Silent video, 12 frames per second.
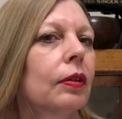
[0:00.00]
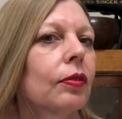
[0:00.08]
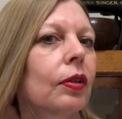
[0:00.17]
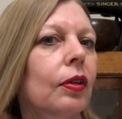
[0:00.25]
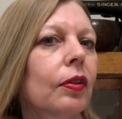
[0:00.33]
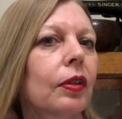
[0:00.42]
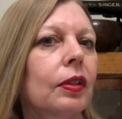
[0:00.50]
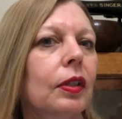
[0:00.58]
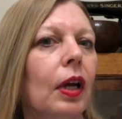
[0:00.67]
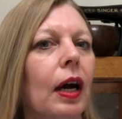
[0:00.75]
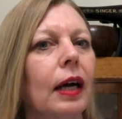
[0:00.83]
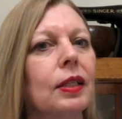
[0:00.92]
so that you're
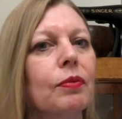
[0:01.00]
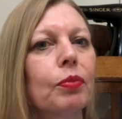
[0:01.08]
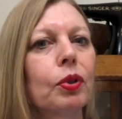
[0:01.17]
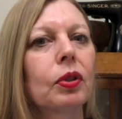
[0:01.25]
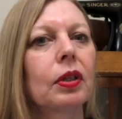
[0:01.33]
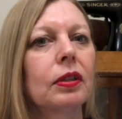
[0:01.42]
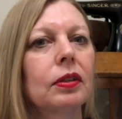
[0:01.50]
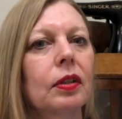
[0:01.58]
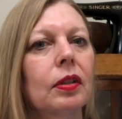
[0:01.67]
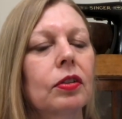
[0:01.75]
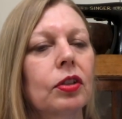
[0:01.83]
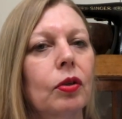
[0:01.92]
adding bulk into
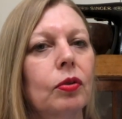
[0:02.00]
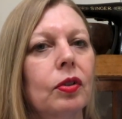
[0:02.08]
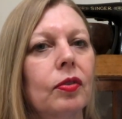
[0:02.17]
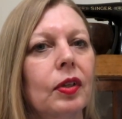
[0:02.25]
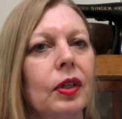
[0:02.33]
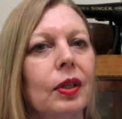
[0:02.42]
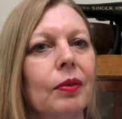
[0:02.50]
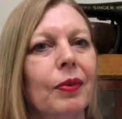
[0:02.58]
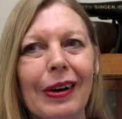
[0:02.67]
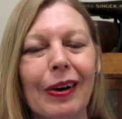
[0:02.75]
the shoulder seam.